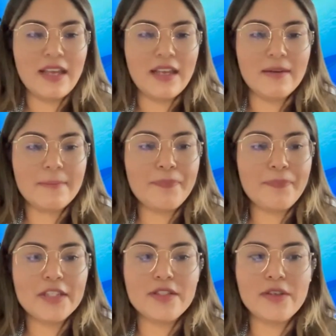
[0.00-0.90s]
And
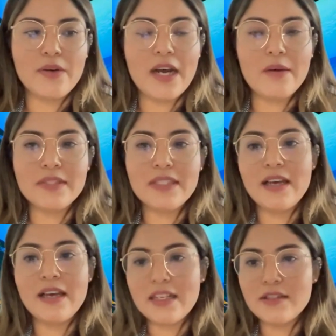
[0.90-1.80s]
so I was in
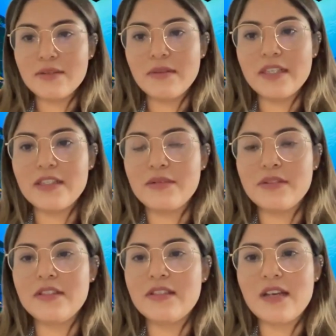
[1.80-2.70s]
high school, and she
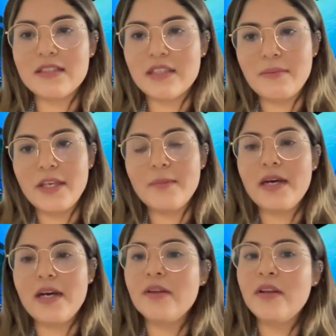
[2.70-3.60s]
was just asking me
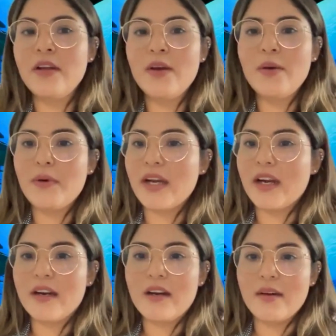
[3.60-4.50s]
about
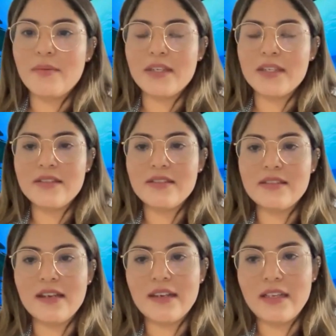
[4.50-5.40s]
where I wanted to
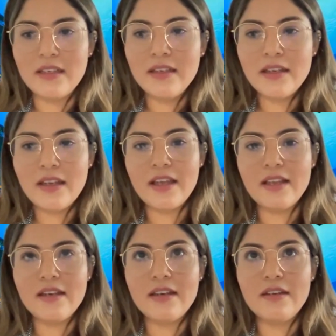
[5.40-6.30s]
study
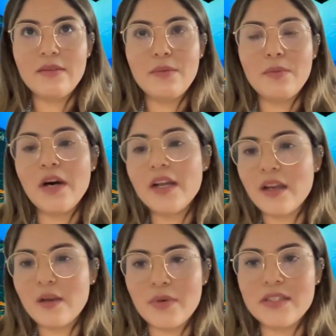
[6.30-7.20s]
and what
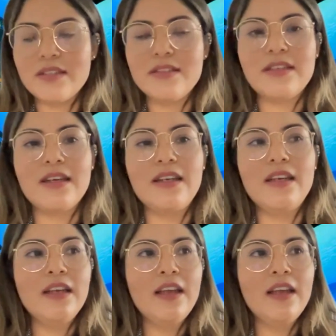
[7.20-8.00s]
I wanted to study.